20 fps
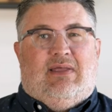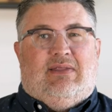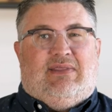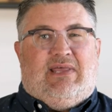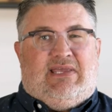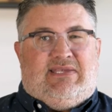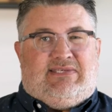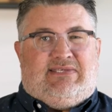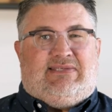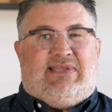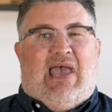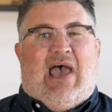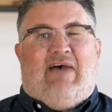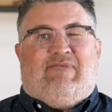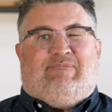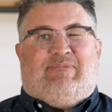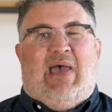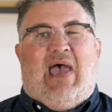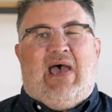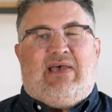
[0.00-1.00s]
These
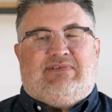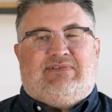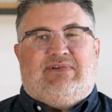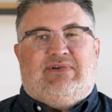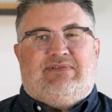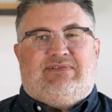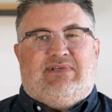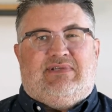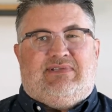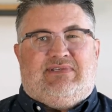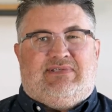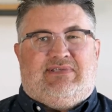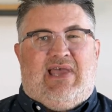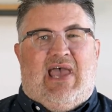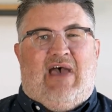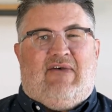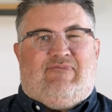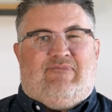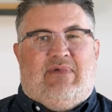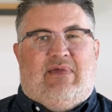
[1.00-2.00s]
staff pastors and
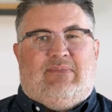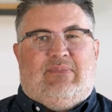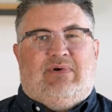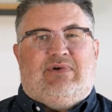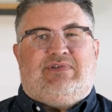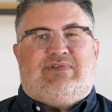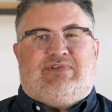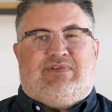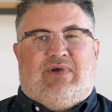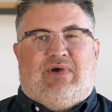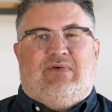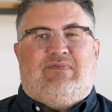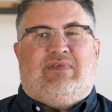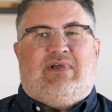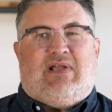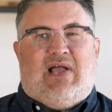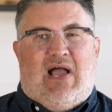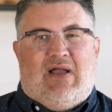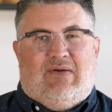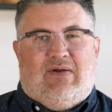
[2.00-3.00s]
staff members serve
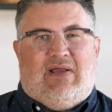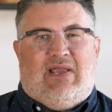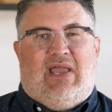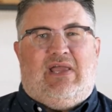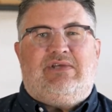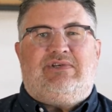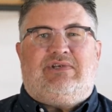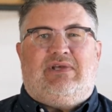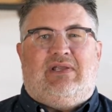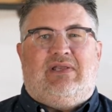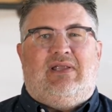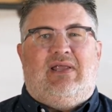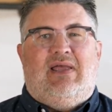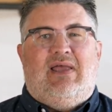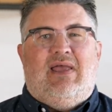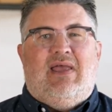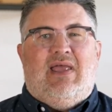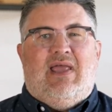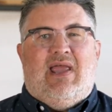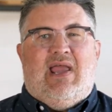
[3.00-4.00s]
the congregation
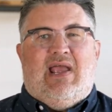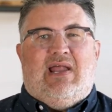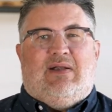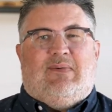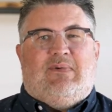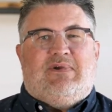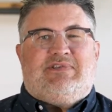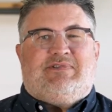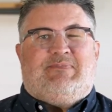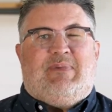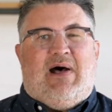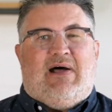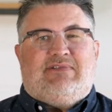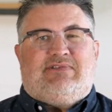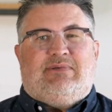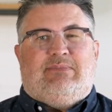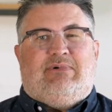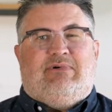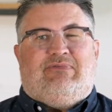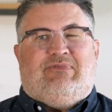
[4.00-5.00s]
and are
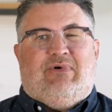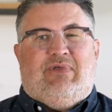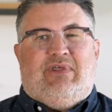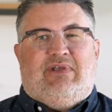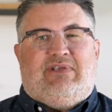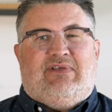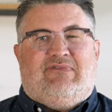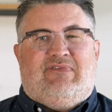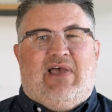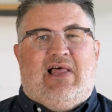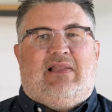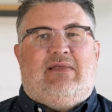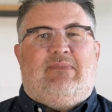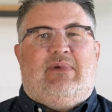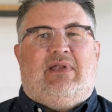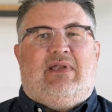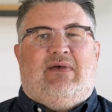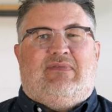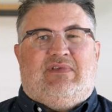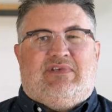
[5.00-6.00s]
responsible for the
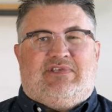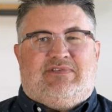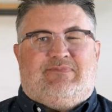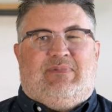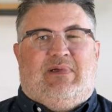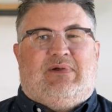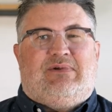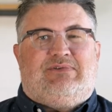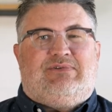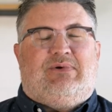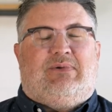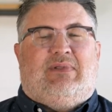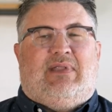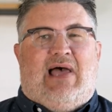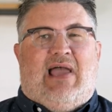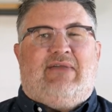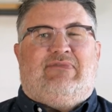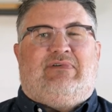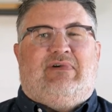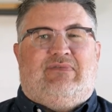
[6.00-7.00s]
development of the spiritual
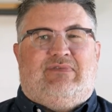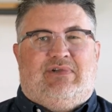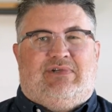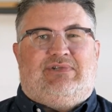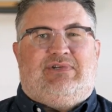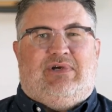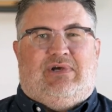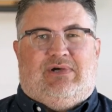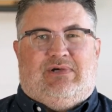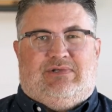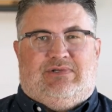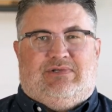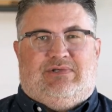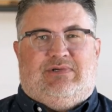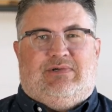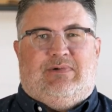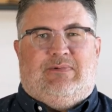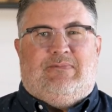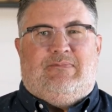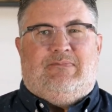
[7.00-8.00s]
life of the church.